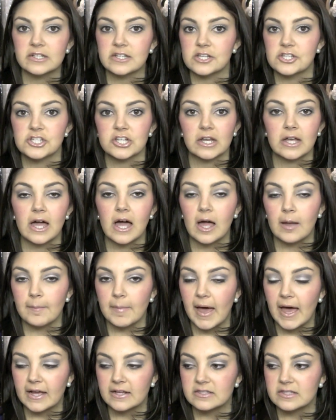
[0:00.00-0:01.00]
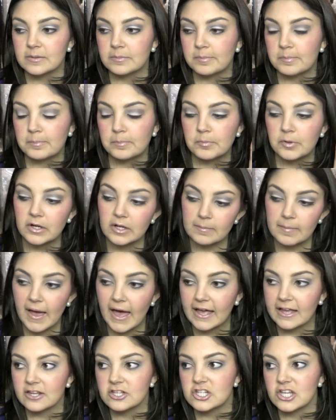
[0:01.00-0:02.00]
edition compacts and pretty
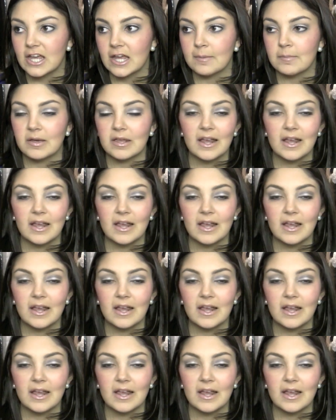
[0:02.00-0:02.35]
packaging,